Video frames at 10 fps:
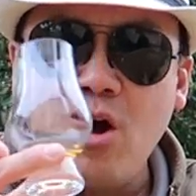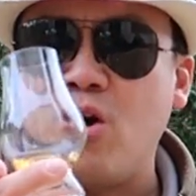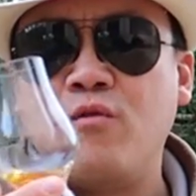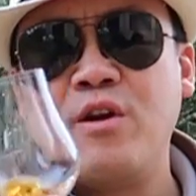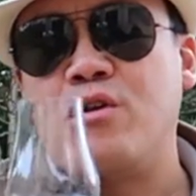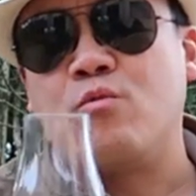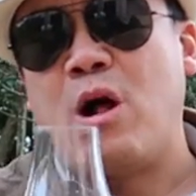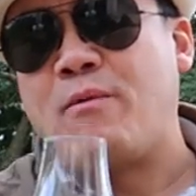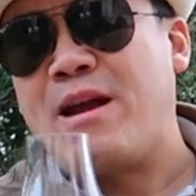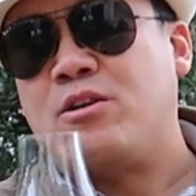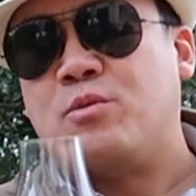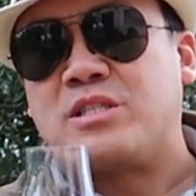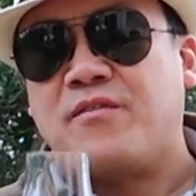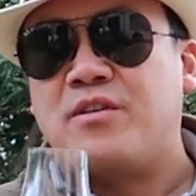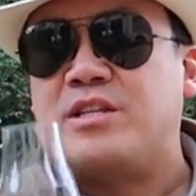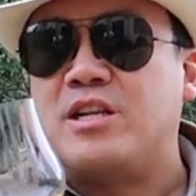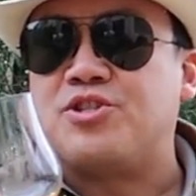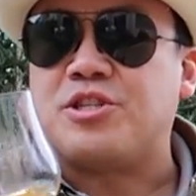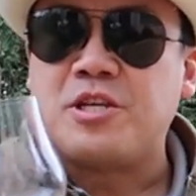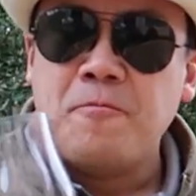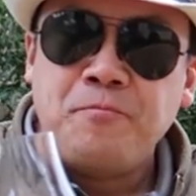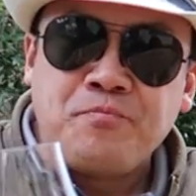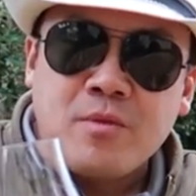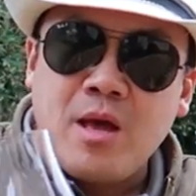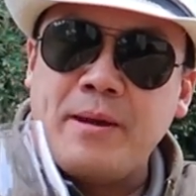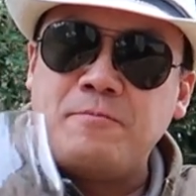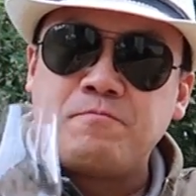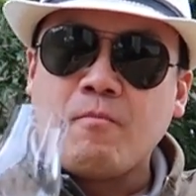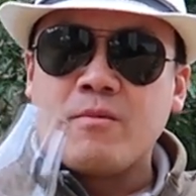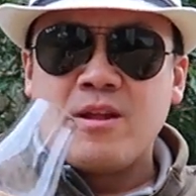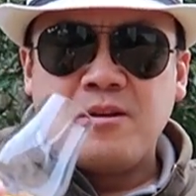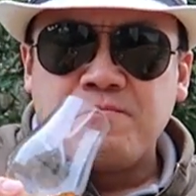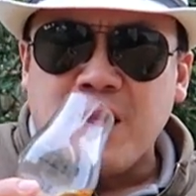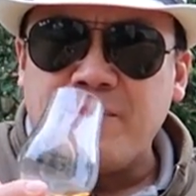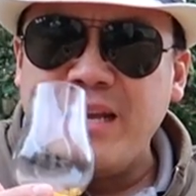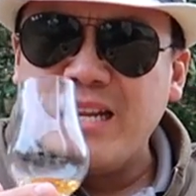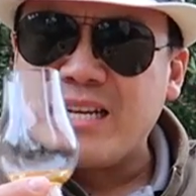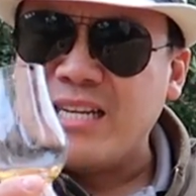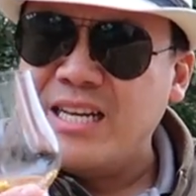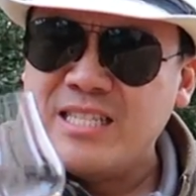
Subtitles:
Oh, very well-rounded whiskey, very delicious. I mean, I'm getting like an